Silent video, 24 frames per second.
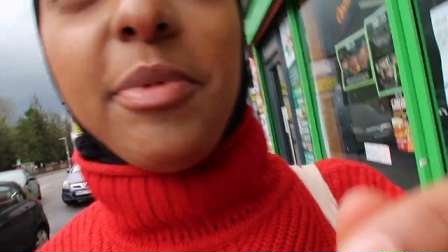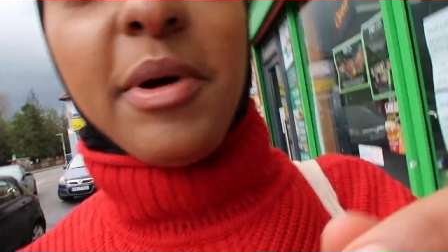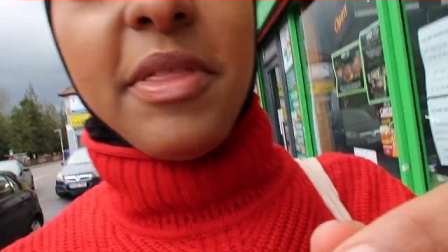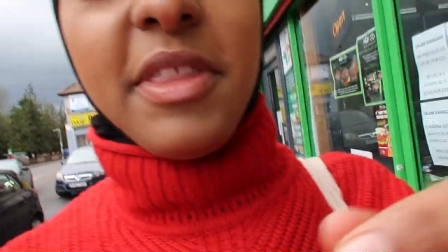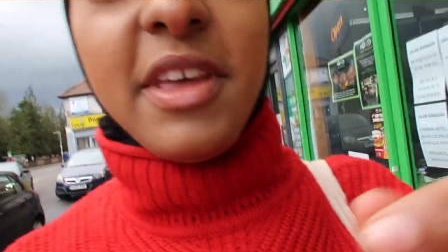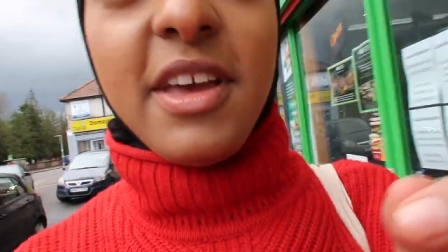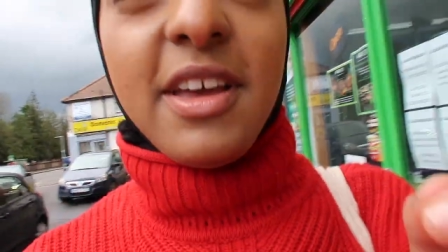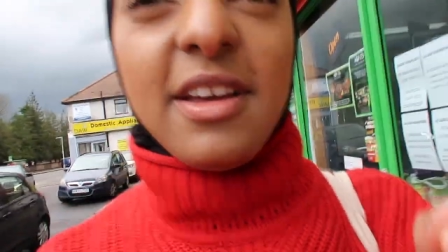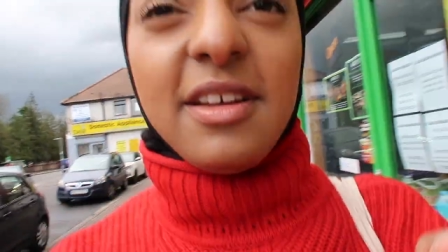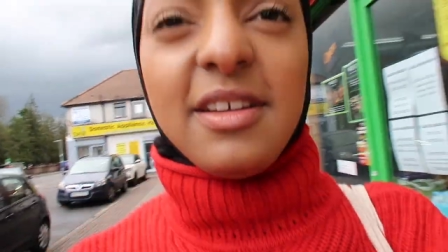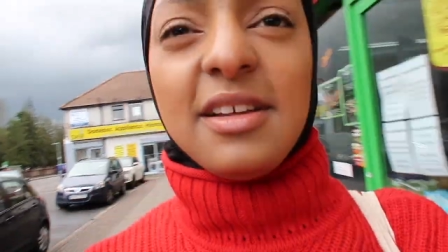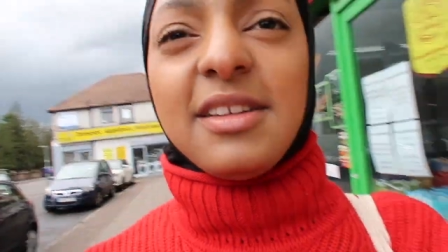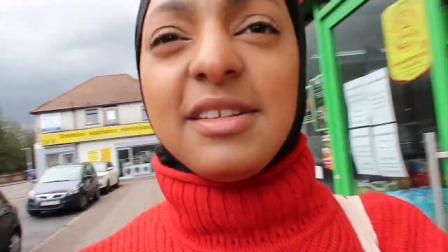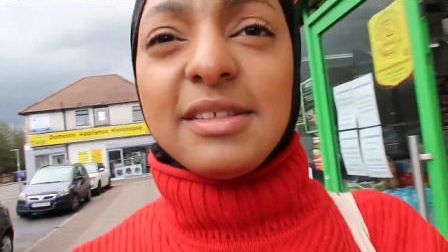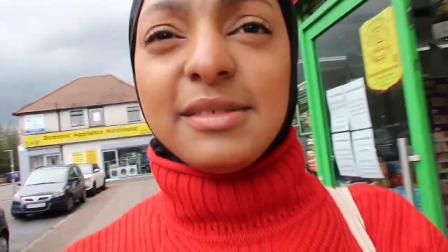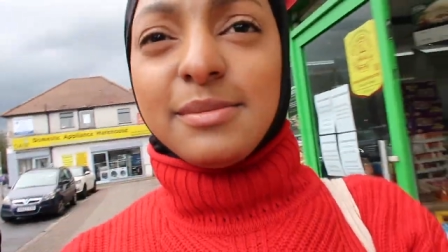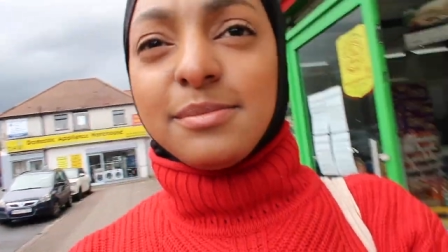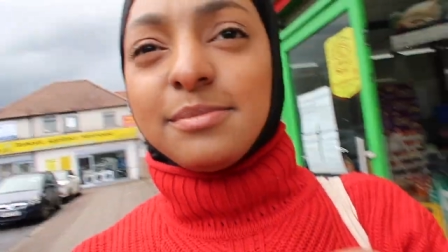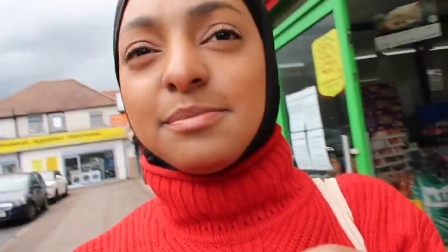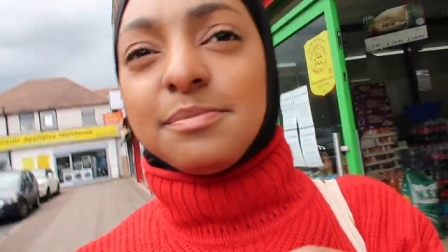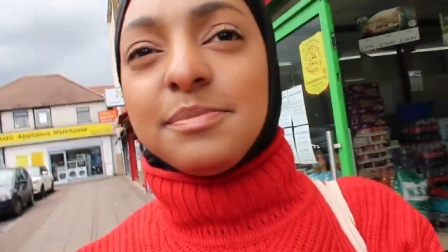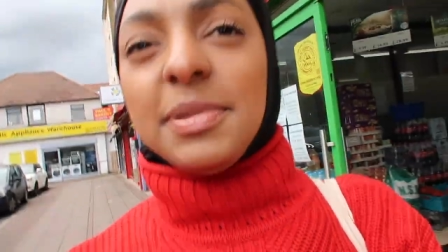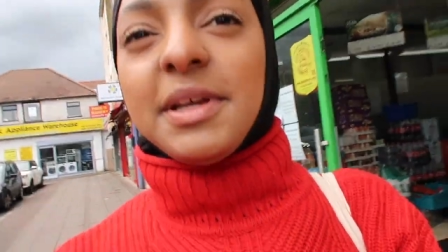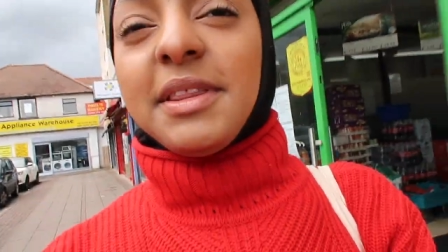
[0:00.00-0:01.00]
but they,
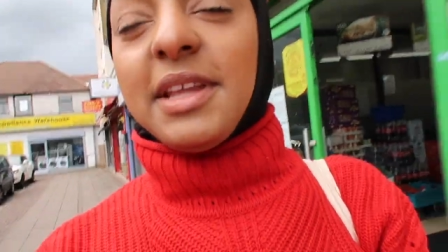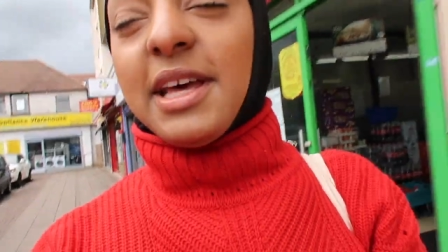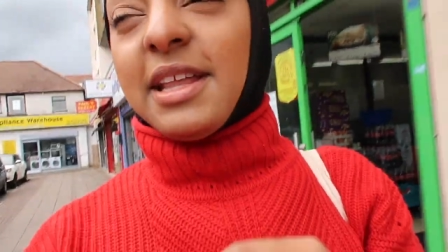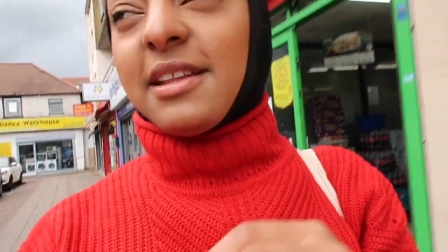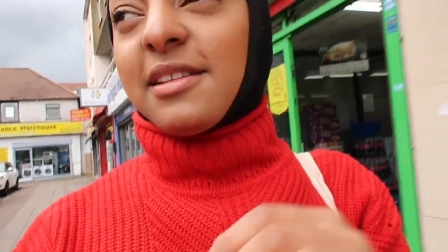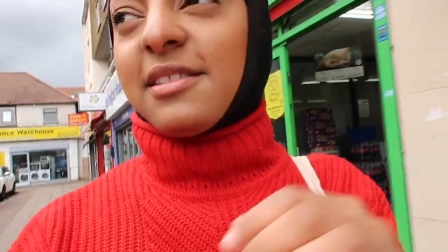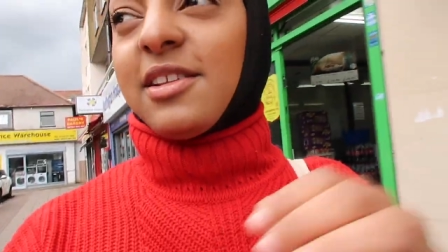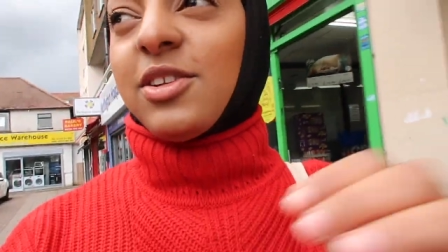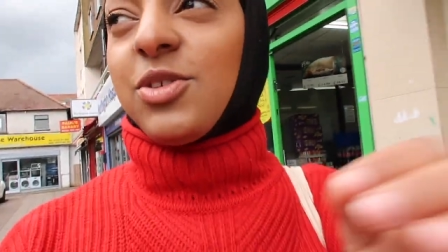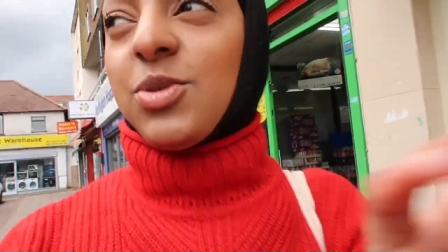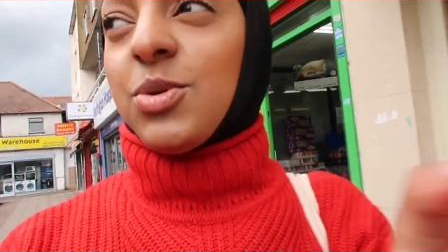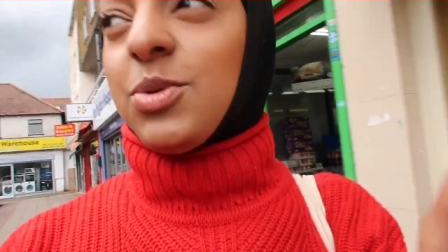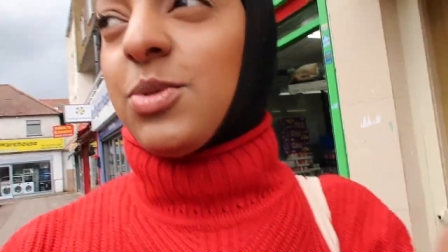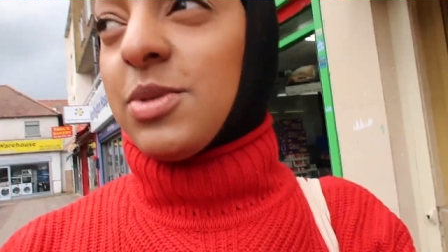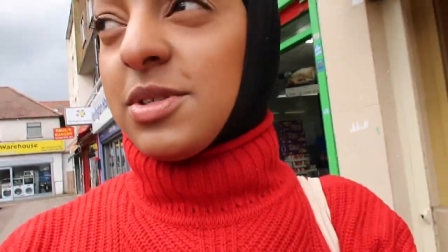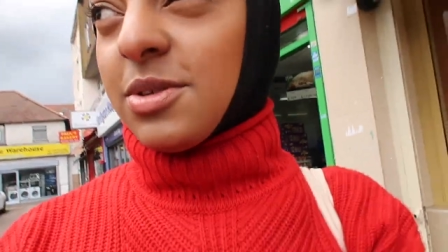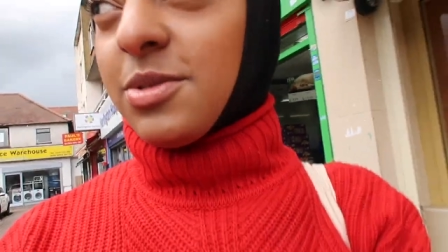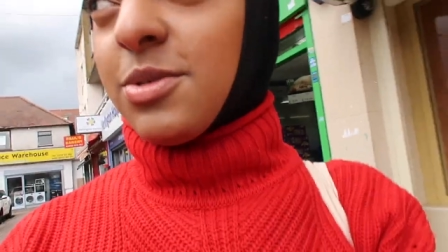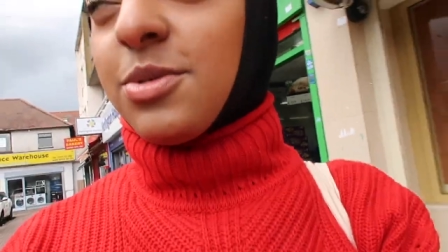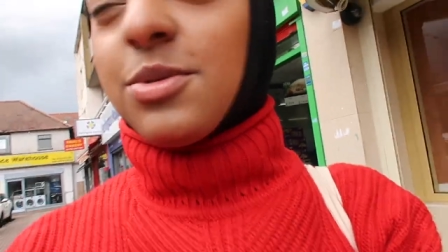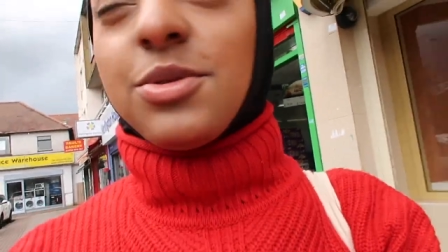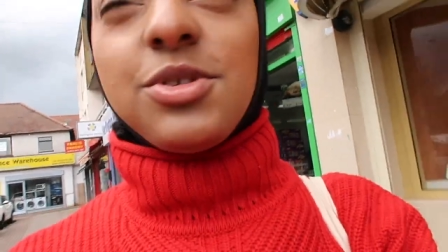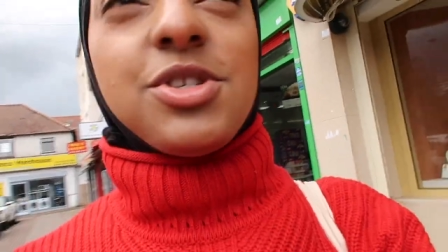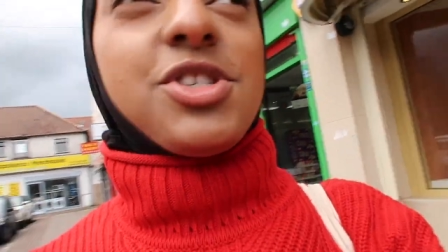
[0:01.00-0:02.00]
but then the doors
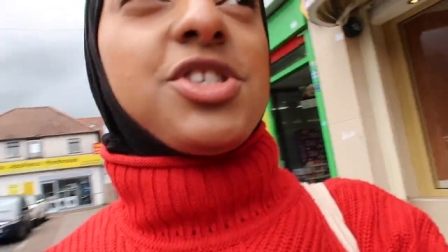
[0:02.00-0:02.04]
are all